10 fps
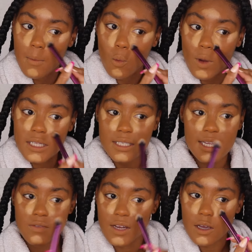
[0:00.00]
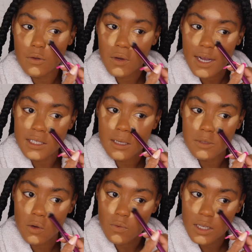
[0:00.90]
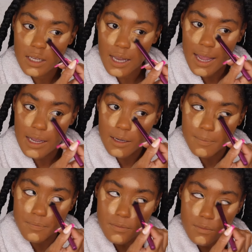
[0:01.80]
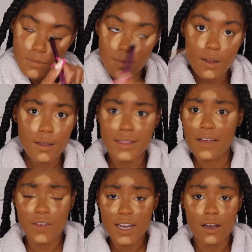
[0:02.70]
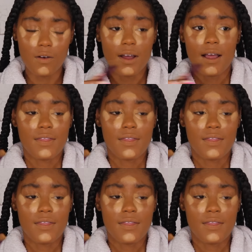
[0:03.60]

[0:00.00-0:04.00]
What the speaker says: Wednesday's video, you guys seem to really like that video.